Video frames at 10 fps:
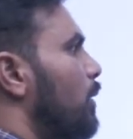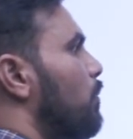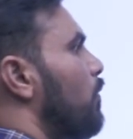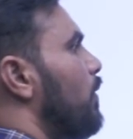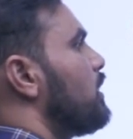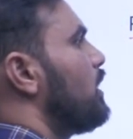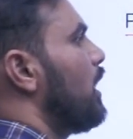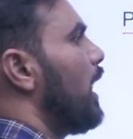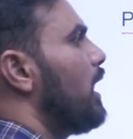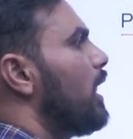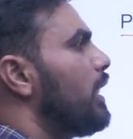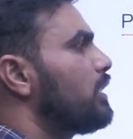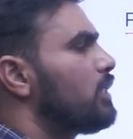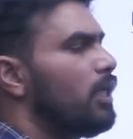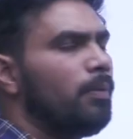it provides the
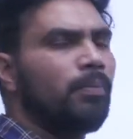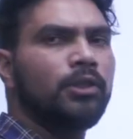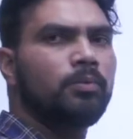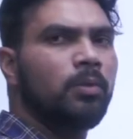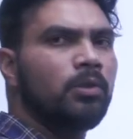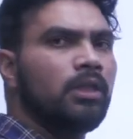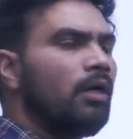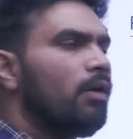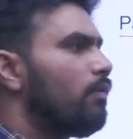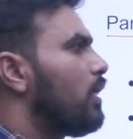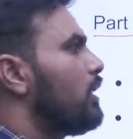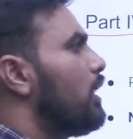guidelines and principles for